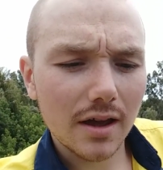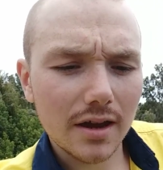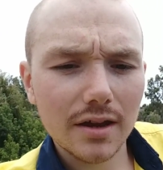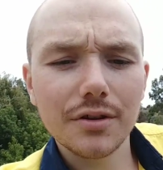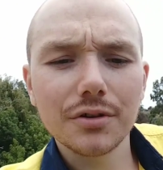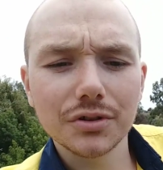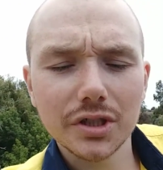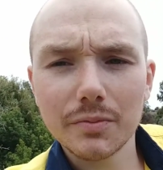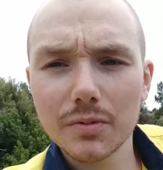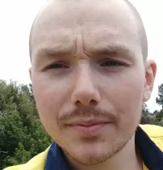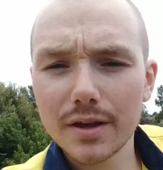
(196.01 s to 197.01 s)
he does
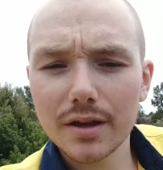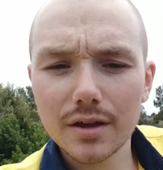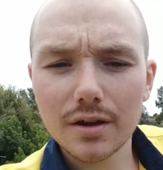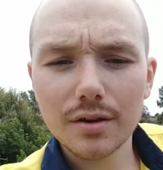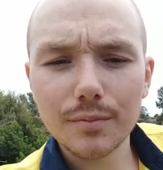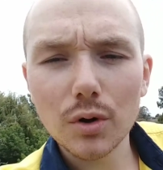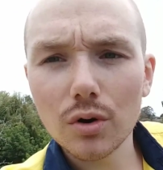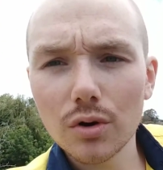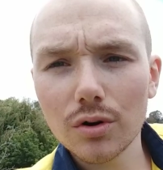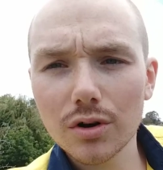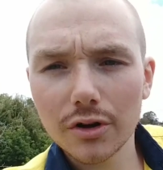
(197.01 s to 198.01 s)
seem to be
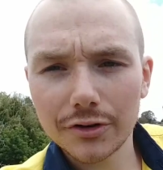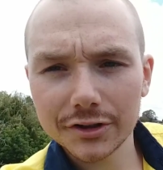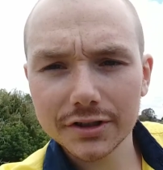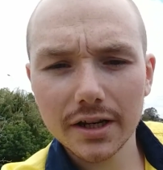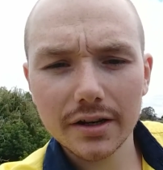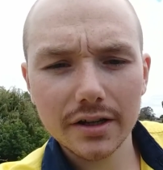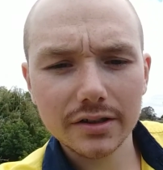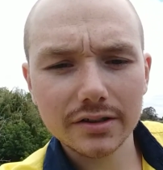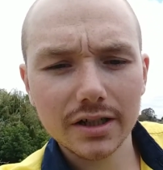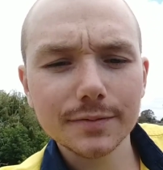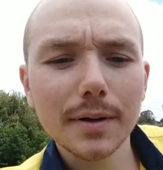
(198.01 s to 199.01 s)
more condescending
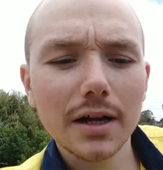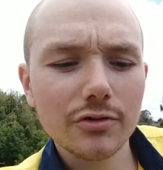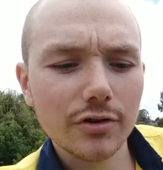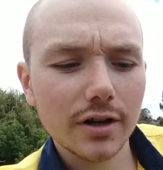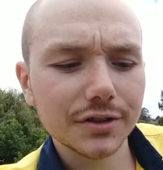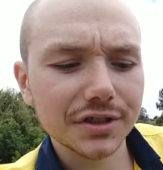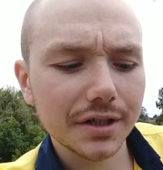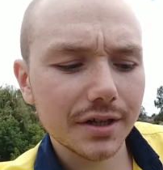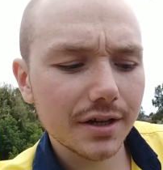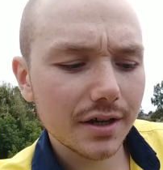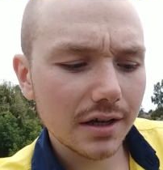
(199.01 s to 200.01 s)
/
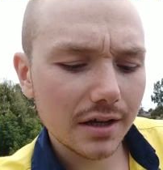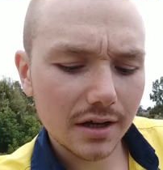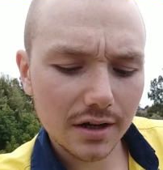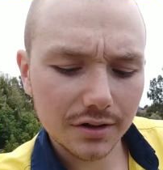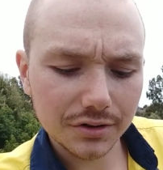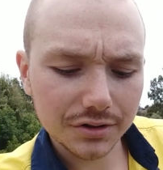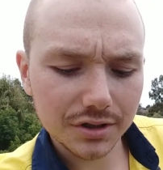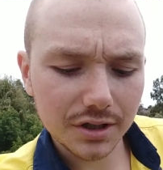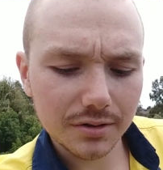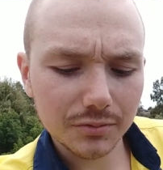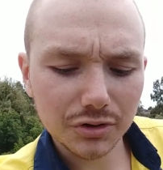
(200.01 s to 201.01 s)
patronising, and just
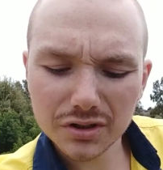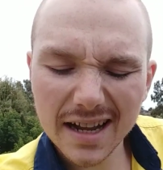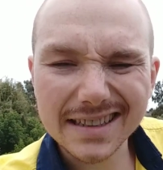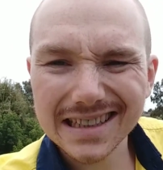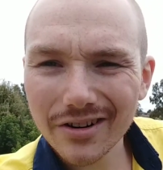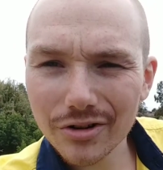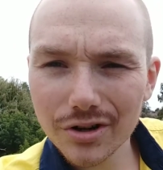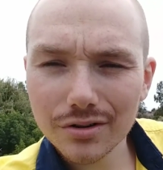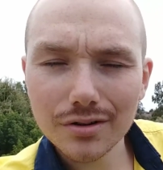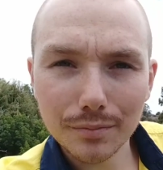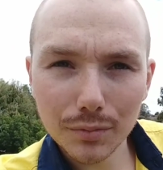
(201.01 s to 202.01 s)
as
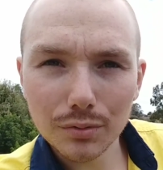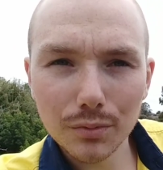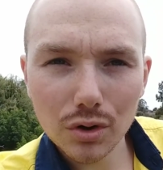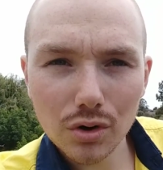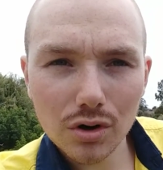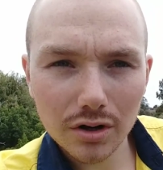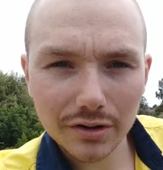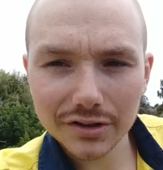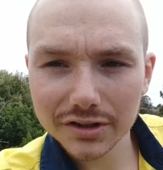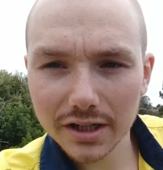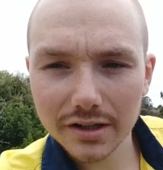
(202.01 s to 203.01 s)
arrogant but more
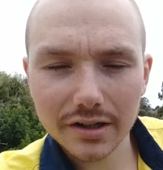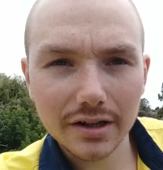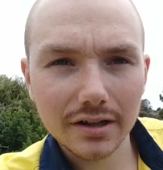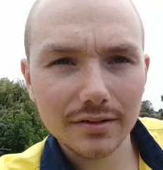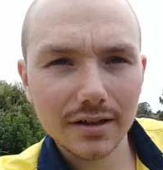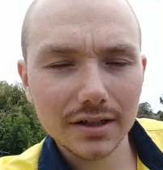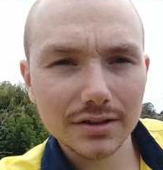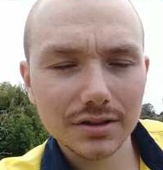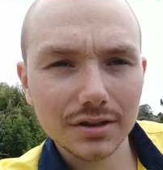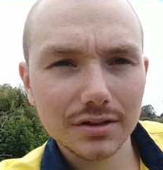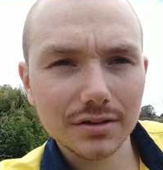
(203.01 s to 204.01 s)
condescending
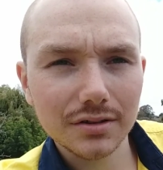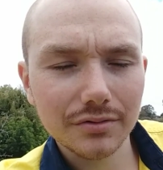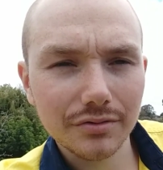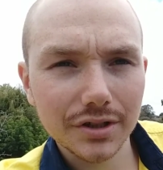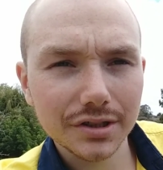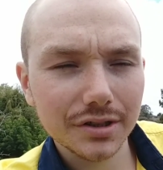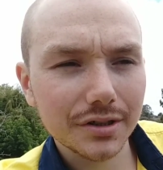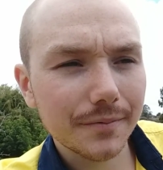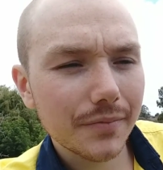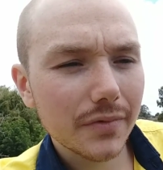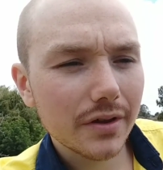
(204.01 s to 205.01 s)
as of recent,